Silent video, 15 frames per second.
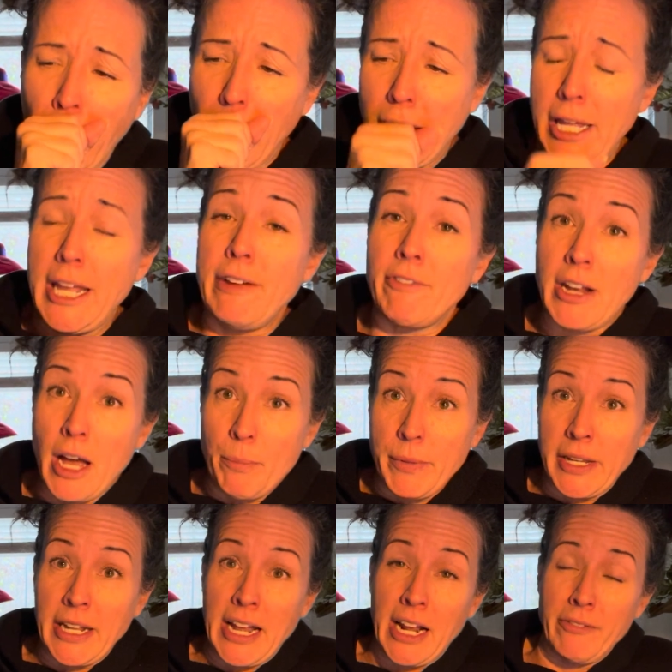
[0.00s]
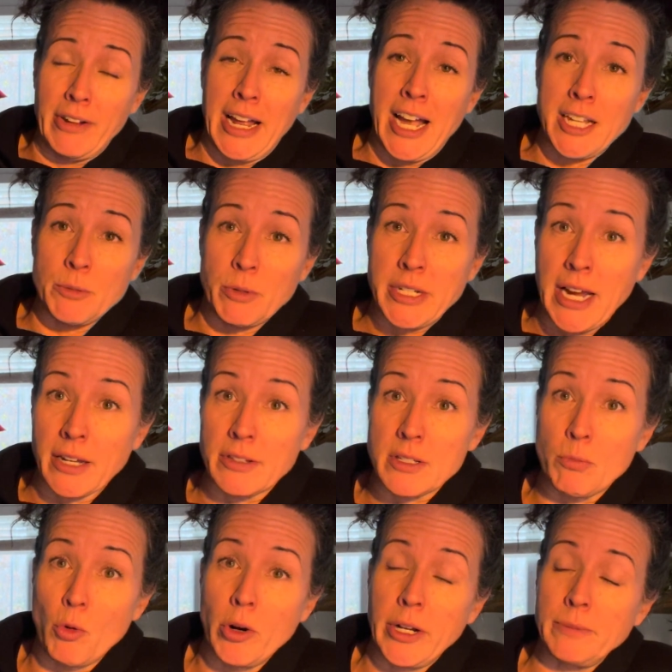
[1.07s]
He even helped me get out of an asthma attack this
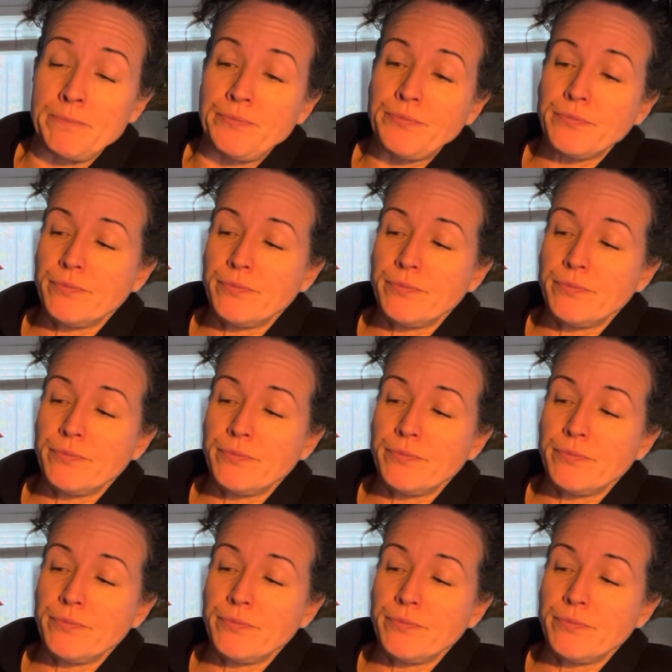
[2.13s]
morning.